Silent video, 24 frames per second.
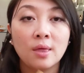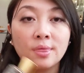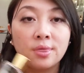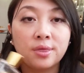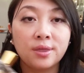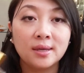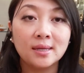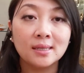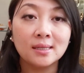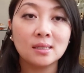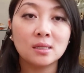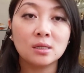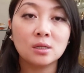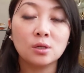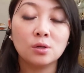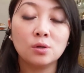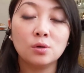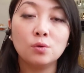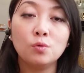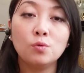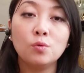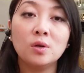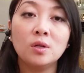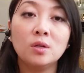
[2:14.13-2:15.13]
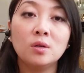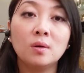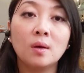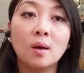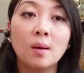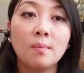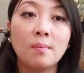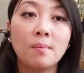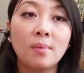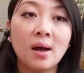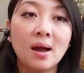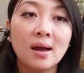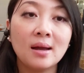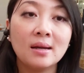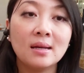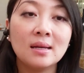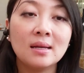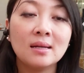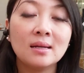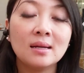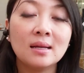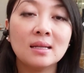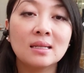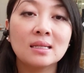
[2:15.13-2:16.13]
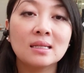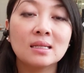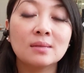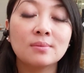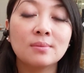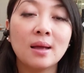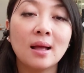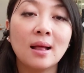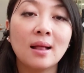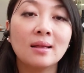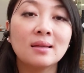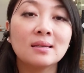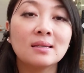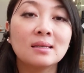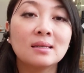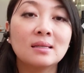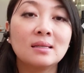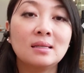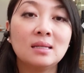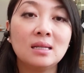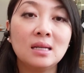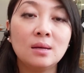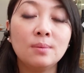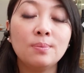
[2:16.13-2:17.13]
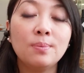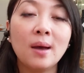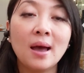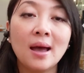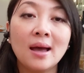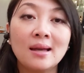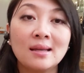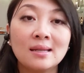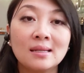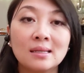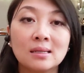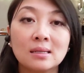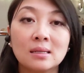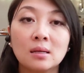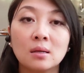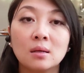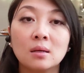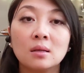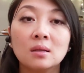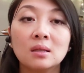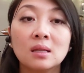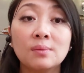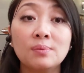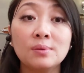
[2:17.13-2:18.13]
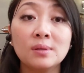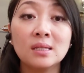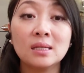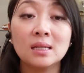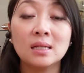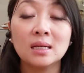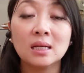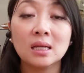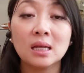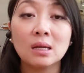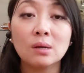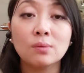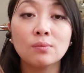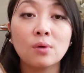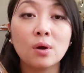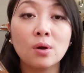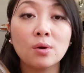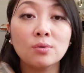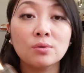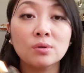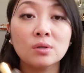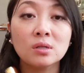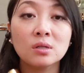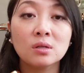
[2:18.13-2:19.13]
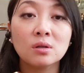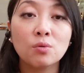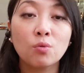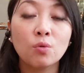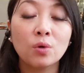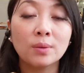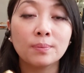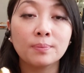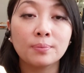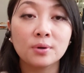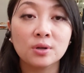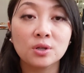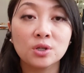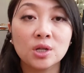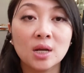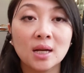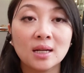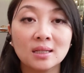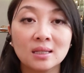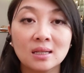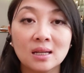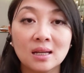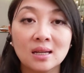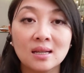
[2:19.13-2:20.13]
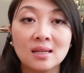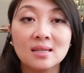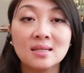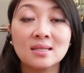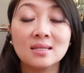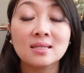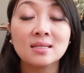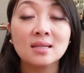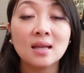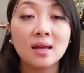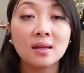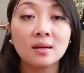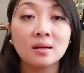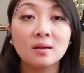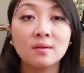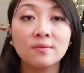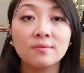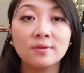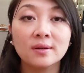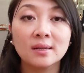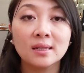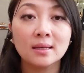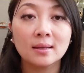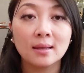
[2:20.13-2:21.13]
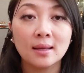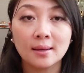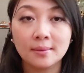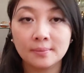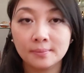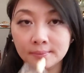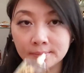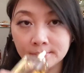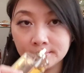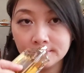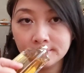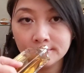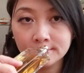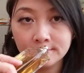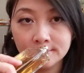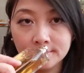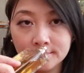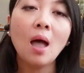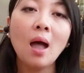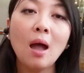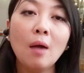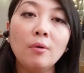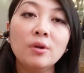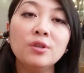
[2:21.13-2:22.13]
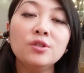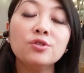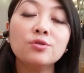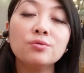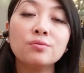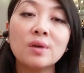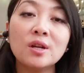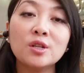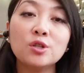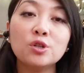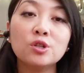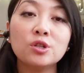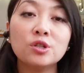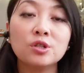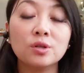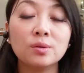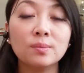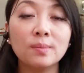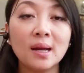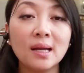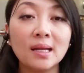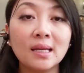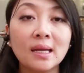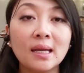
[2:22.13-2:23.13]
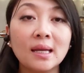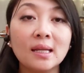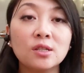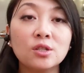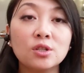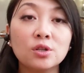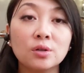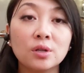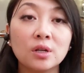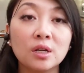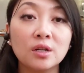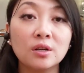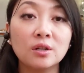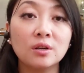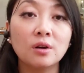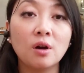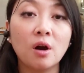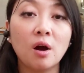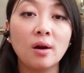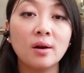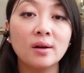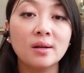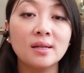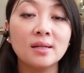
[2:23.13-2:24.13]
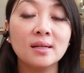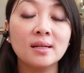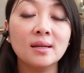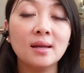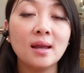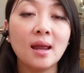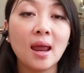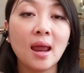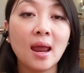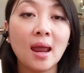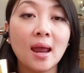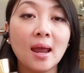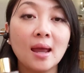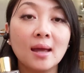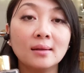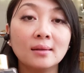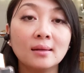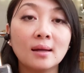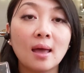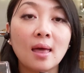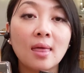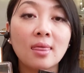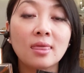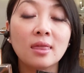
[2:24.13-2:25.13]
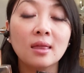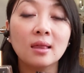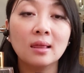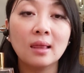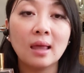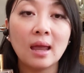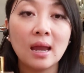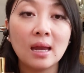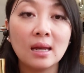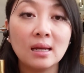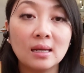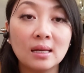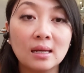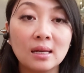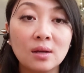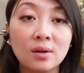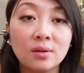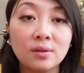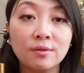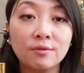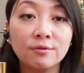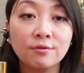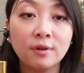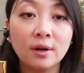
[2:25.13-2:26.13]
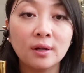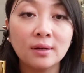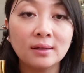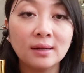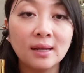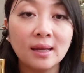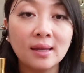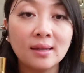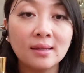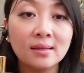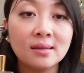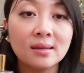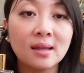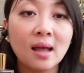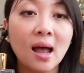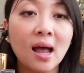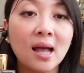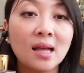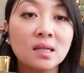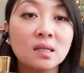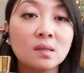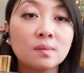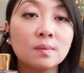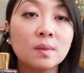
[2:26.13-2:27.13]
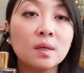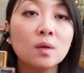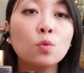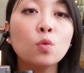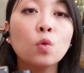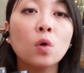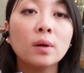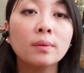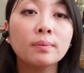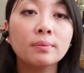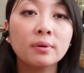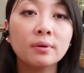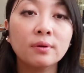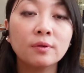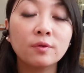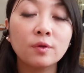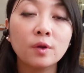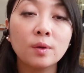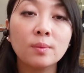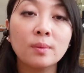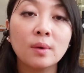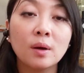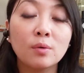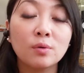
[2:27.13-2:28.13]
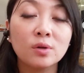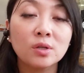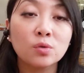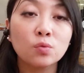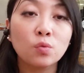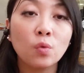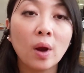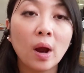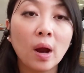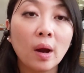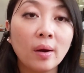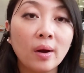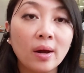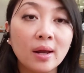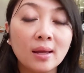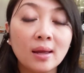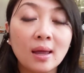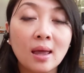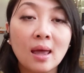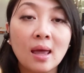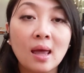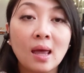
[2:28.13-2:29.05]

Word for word: This too, when you combine it, it smells the best. Lipsticky Rose with projecting subtle vanilla. I went to register my kids to kindergarten and the lady on the front desk asked me what perfume I was wearing,